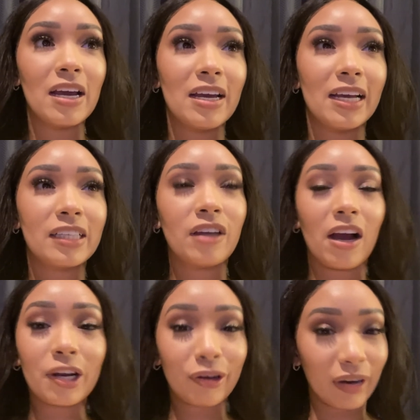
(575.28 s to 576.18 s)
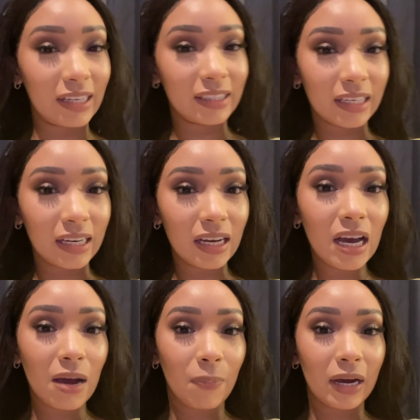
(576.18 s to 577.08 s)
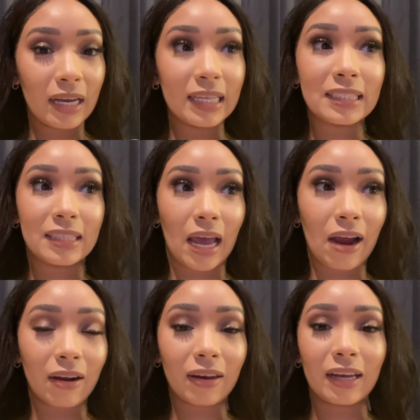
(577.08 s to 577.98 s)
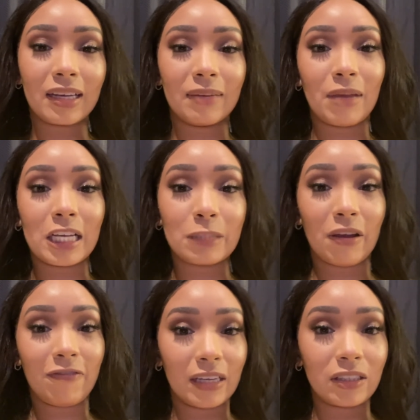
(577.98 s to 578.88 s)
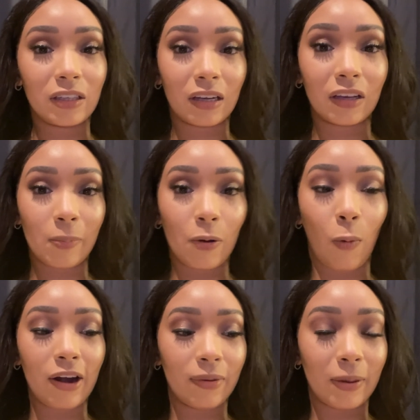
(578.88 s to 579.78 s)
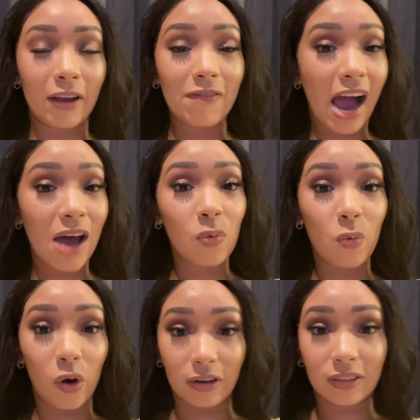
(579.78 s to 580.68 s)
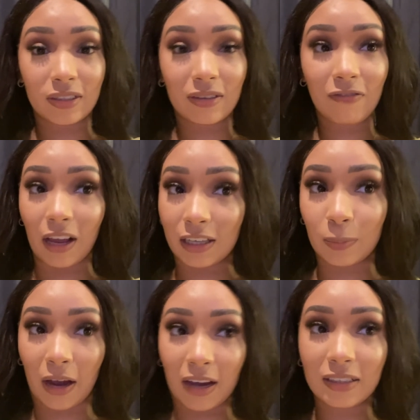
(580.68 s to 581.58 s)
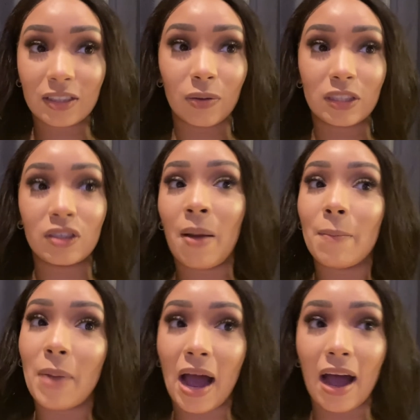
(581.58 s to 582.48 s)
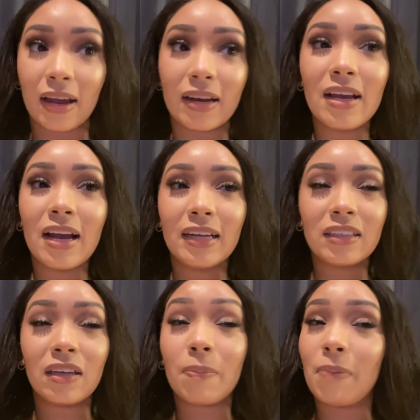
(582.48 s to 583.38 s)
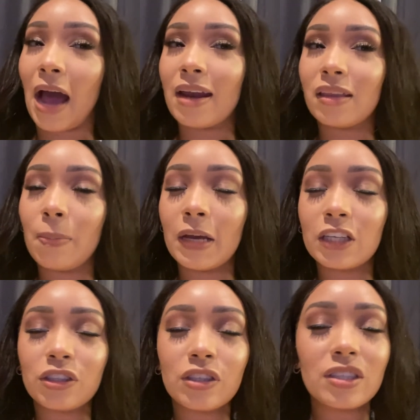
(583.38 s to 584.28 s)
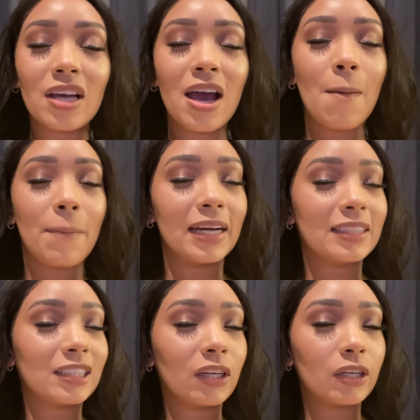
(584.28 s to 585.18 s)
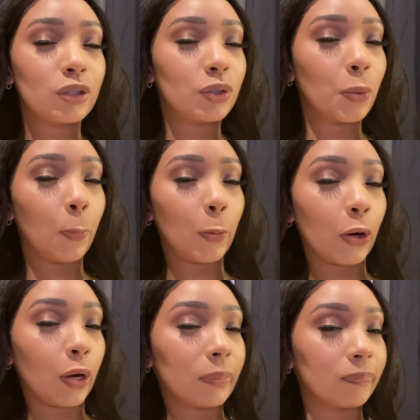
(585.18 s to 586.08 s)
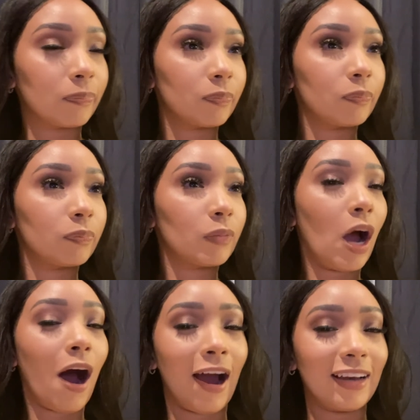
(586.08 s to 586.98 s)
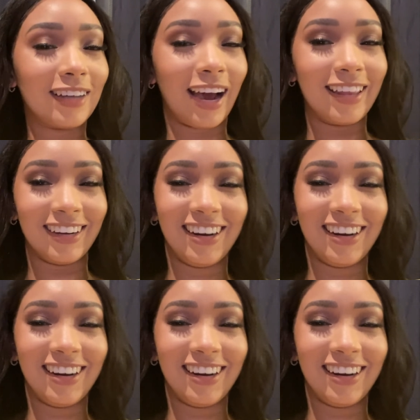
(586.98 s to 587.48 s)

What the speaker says: It's not crazy, but it's there. Like, it makes my face look a little bit wider, but I've had worse flashback. So it's not bad. I didn't look bad in the pictures, but I didn't look super hot either,